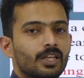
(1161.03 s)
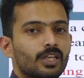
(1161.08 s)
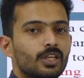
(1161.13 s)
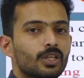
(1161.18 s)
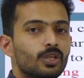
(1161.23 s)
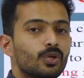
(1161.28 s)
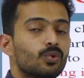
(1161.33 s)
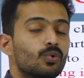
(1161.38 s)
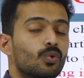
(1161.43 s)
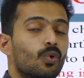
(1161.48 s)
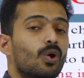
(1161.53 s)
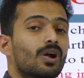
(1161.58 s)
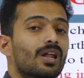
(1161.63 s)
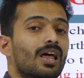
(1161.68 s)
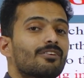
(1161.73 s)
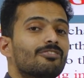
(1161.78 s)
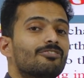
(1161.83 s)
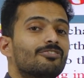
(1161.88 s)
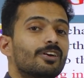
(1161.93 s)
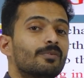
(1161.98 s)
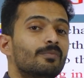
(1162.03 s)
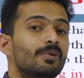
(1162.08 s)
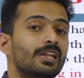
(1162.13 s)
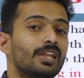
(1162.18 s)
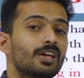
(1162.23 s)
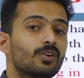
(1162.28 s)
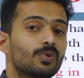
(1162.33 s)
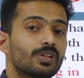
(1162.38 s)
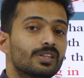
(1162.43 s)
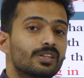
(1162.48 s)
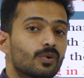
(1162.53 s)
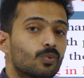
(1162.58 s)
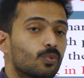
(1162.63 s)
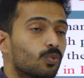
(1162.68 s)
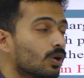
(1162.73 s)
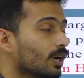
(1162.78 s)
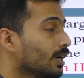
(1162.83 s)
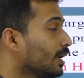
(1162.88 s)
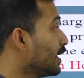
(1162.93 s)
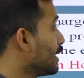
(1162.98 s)
You all are familiar with the
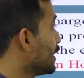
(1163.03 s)
word